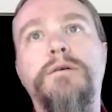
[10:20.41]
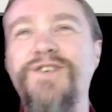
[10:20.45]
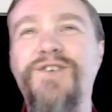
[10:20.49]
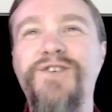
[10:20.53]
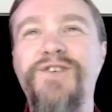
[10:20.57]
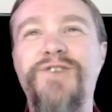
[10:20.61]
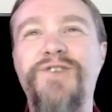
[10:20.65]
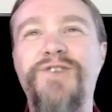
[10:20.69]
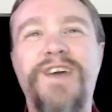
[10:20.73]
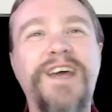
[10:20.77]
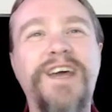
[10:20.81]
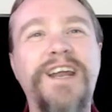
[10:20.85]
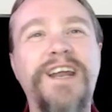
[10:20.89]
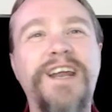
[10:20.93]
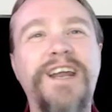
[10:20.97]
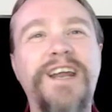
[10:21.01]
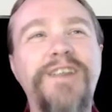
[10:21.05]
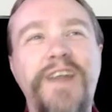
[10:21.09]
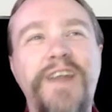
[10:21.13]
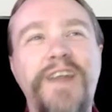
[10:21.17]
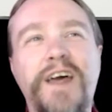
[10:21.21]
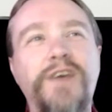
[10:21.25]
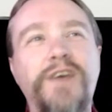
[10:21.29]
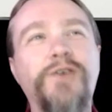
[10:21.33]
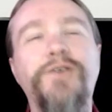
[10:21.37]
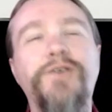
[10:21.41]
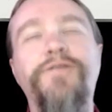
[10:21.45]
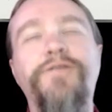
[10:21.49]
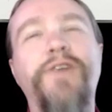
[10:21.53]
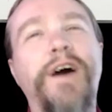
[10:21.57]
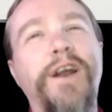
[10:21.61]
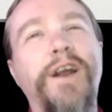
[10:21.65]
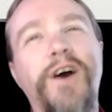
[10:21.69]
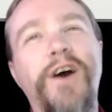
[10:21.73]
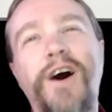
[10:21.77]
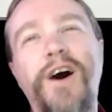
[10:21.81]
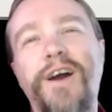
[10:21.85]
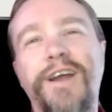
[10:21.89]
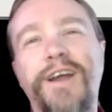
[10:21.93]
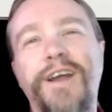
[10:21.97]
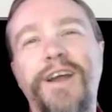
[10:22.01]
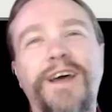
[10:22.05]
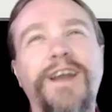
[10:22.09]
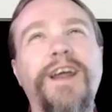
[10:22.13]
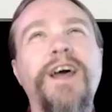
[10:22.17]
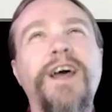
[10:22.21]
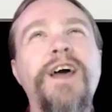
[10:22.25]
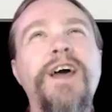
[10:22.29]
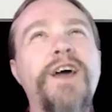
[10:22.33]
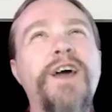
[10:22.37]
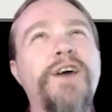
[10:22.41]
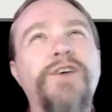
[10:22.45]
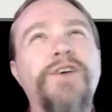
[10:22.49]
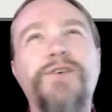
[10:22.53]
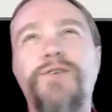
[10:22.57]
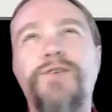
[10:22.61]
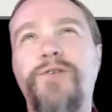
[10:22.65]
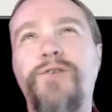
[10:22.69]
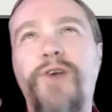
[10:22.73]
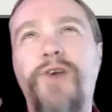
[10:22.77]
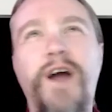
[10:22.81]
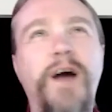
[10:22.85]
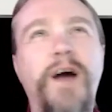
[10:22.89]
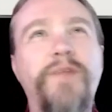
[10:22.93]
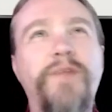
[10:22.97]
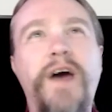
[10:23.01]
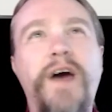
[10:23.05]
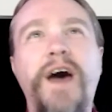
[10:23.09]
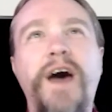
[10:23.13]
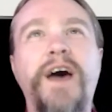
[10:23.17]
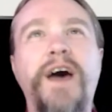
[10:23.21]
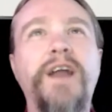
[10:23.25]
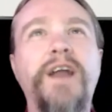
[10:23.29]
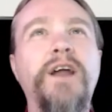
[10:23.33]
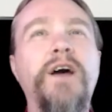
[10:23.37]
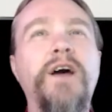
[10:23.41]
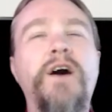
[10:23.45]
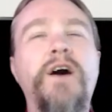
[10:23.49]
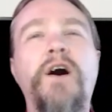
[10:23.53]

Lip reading: You get into that unified audit, you grab that,